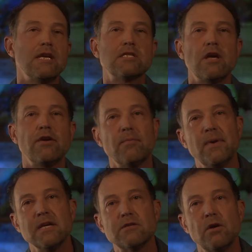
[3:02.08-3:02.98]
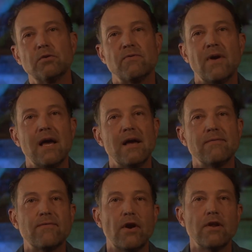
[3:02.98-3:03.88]
Thunder Beast Ultra
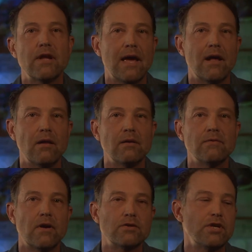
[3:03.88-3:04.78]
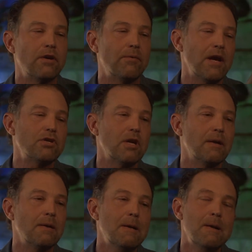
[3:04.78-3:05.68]
5 30 cal first
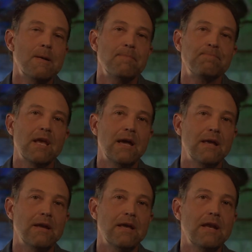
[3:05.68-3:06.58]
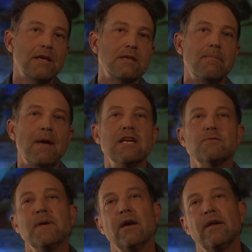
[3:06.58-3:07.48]
generation. And it has
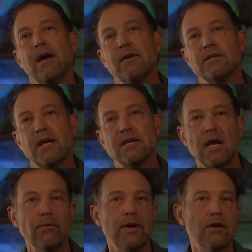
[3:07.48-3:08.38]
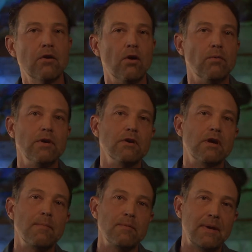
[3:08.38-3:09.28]
amazed me on how it takes out recoil when you
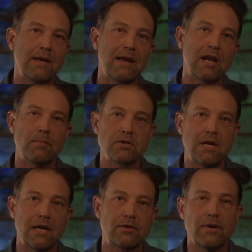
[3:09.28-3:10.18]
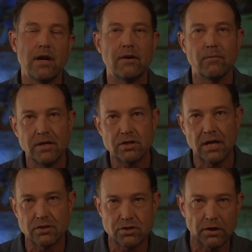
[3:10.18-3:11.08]
come to big calibers like 300
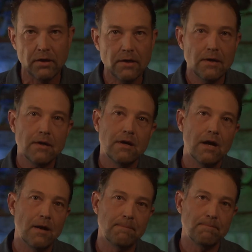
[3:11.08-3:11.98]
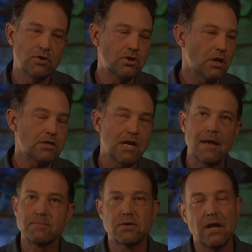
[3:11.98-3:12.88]
Winchester. Just
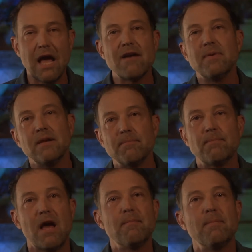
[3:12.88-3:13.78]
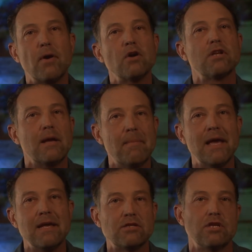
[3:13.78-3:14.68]
absolutely, I've been personally
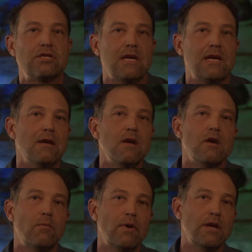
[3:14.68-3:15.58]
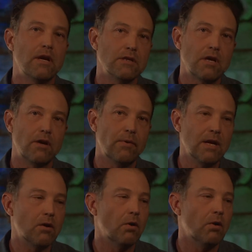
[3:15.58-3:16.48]
amazed to see what it does on
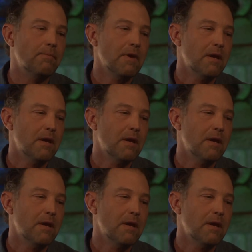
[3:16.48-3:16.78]
recoil.